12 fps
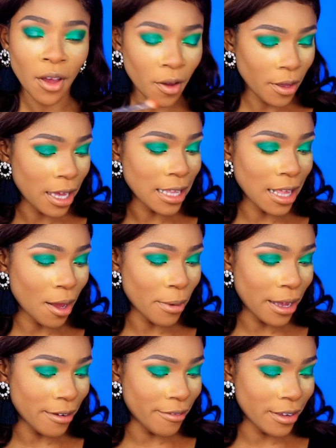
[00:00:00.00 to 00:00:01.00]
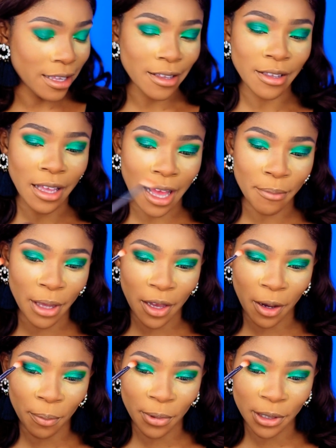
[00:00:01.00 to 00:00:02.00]
good. Okay, now my green
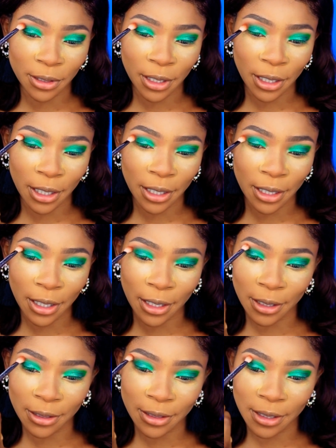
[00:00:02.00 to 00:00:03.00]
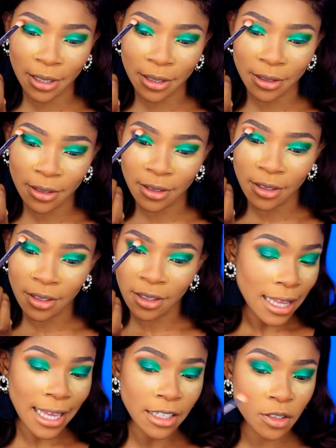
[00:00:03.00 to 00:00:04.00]
makeup is taking a good turn.
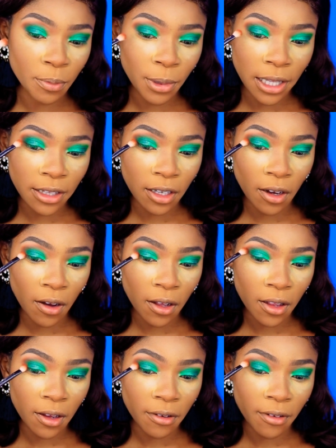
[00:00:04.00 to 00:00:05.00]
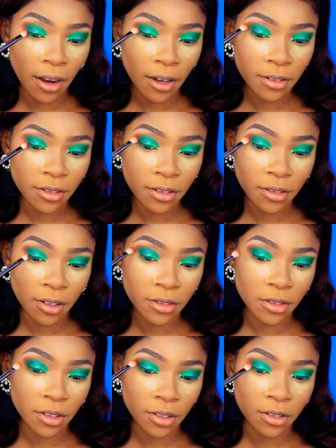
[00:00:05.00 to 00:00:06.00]
I like to blend it all around, not
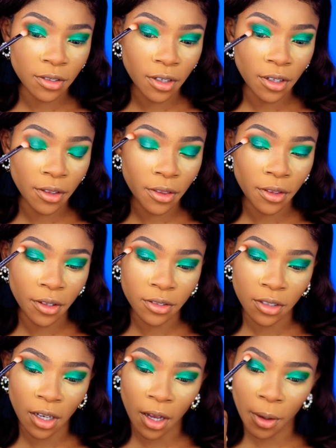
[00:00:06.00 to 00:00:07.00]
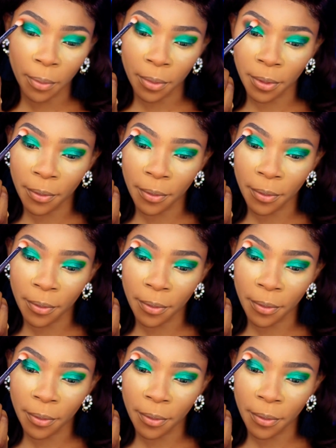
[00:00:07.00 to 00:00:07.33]
just on the top.